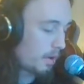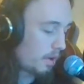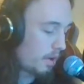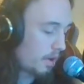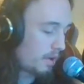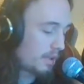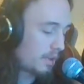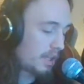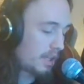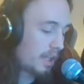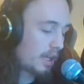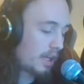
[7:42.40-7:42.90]

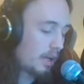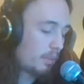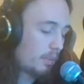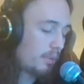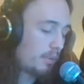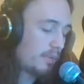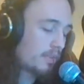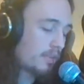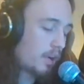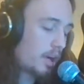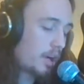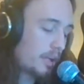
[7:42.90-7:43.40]
on here
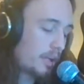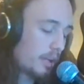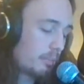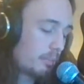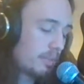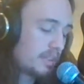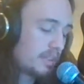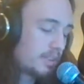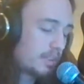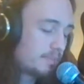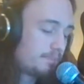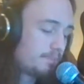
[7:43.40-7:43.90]
we've got our
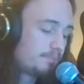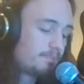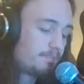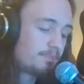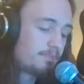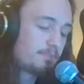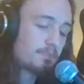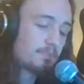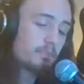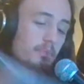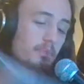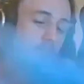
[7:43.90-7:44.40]
numbers,
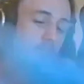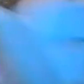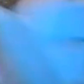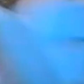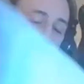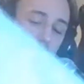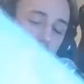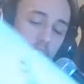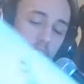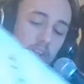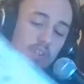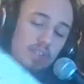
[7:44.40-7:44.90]

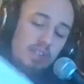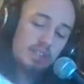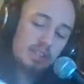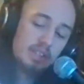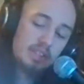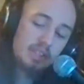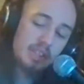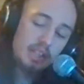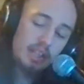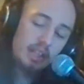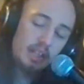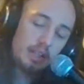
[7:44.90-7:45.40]
as you can
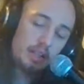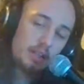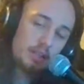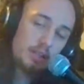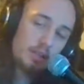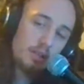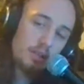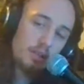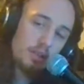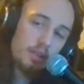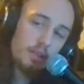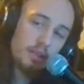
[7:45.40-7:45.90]
see,
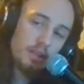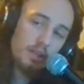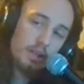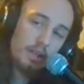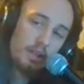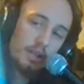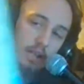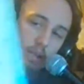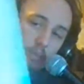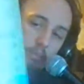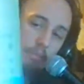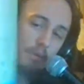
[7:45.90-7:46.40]

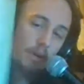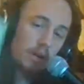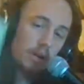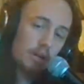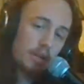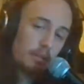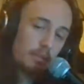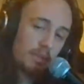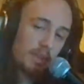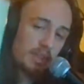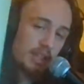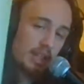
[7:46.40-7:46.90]
but I'll
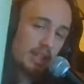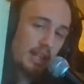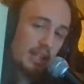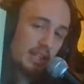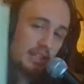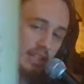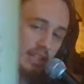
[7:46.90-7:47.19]
come to that in a